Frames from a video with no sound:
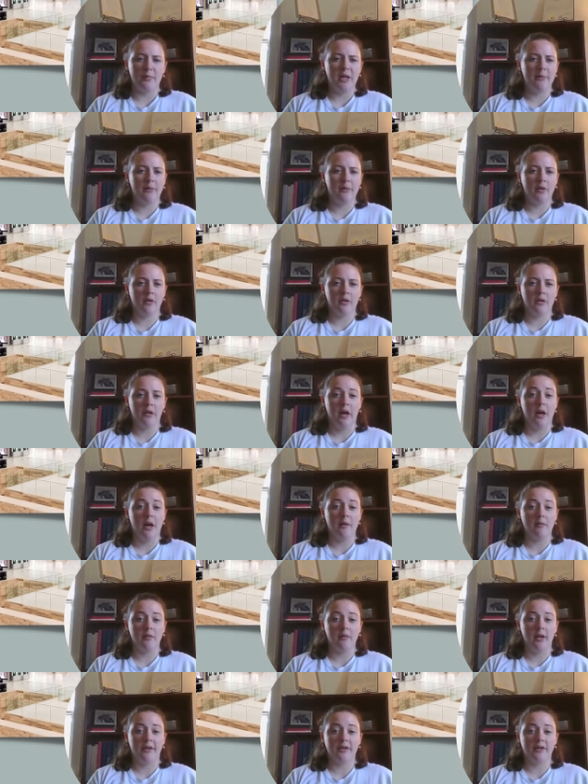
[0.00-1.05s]
People are a
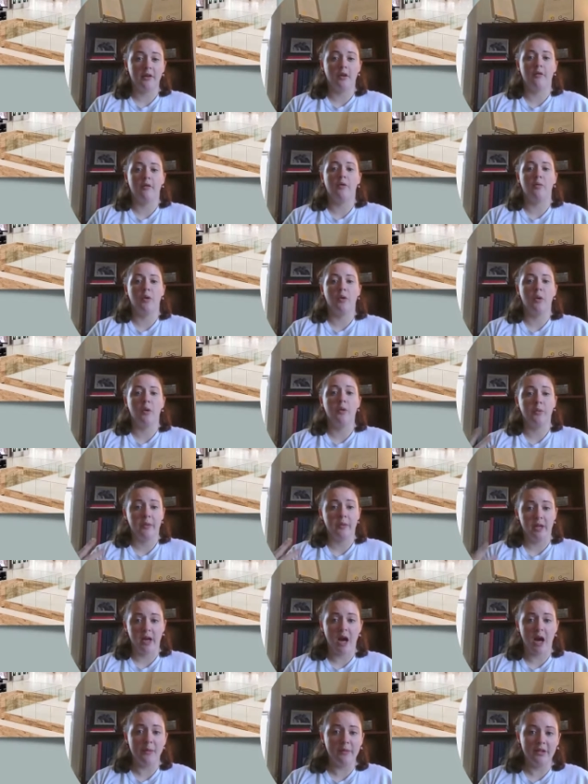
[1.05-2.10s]
lot less overwhelmed
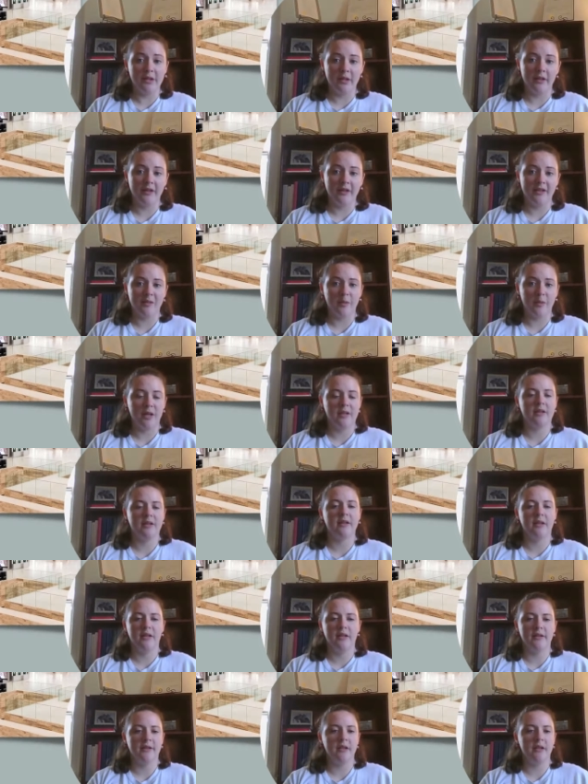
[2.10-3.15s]
when they come into the
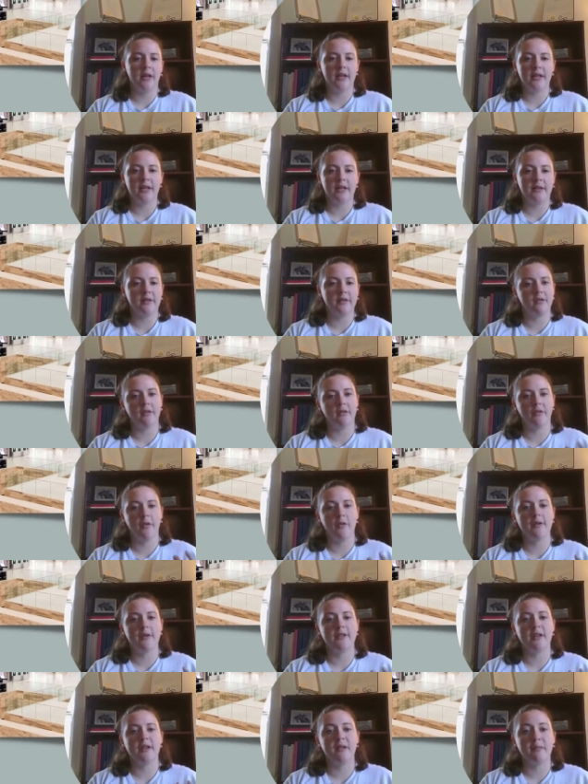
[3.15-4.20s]
space, and it's a lot easier to
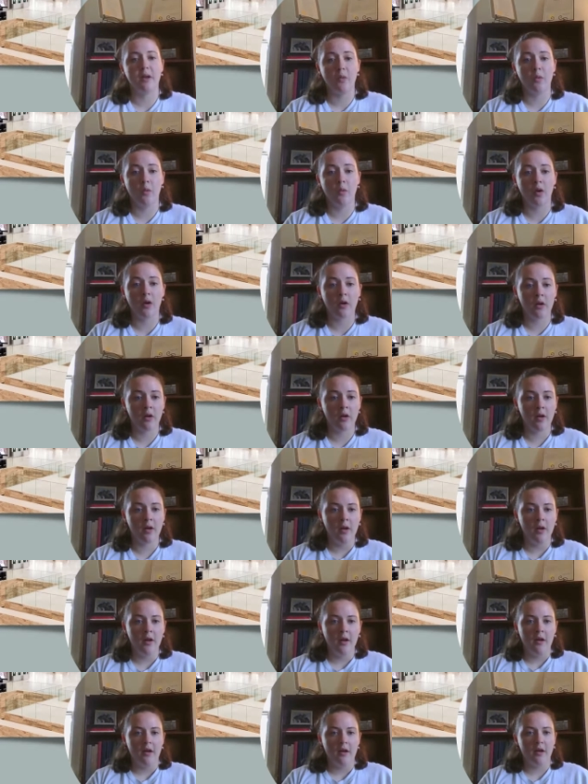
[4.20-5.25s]
focus on my work
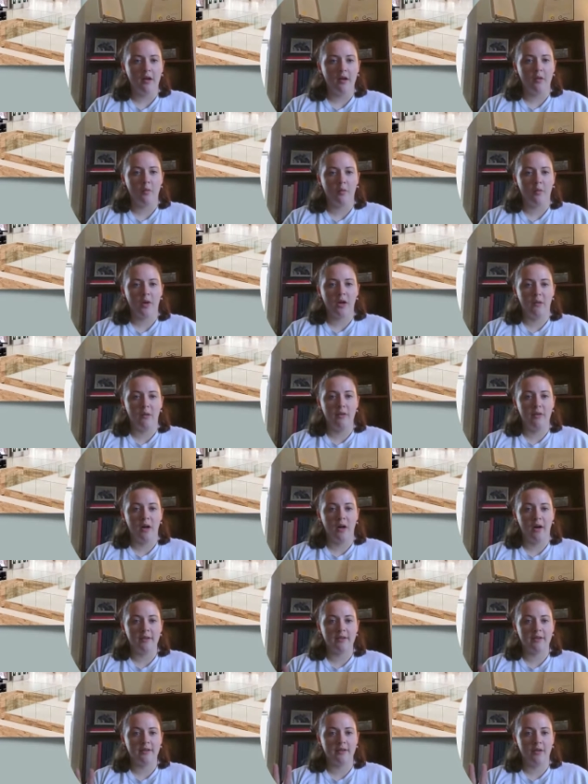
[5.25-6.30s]
when I'm
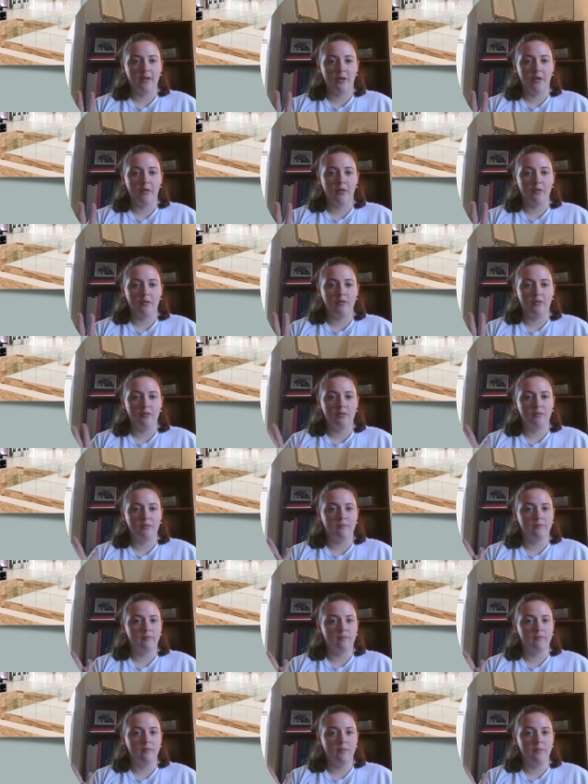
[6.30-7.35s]
not so
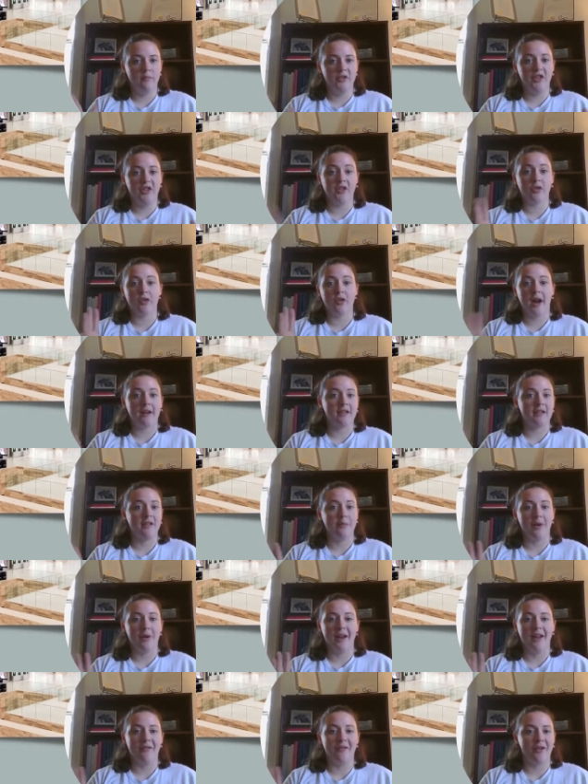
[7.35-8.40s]

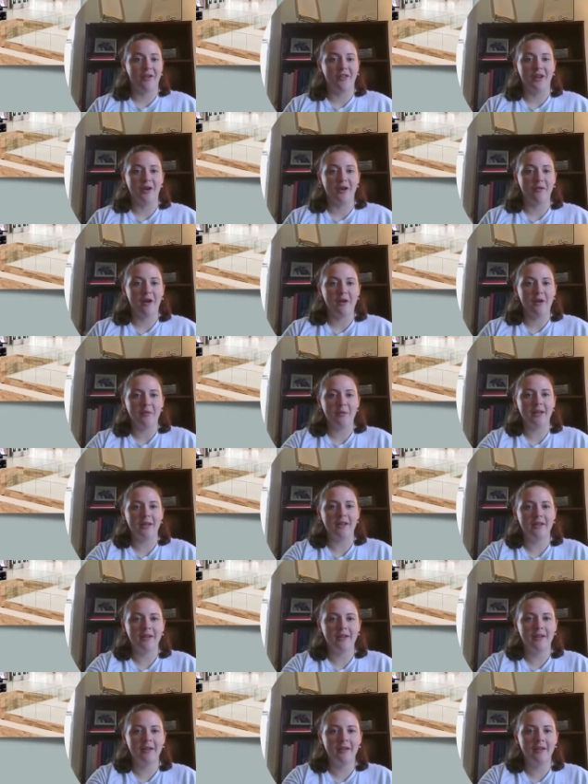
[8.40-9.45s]
distracted by everything around
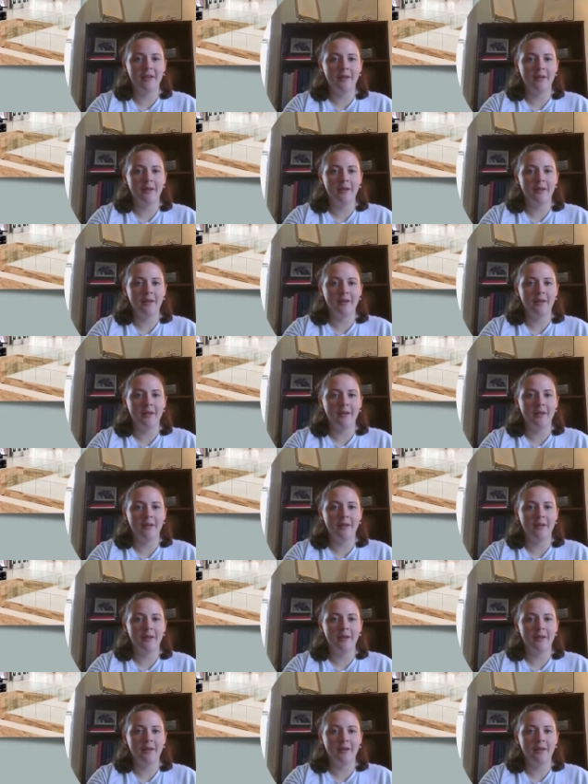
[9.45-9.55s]
me.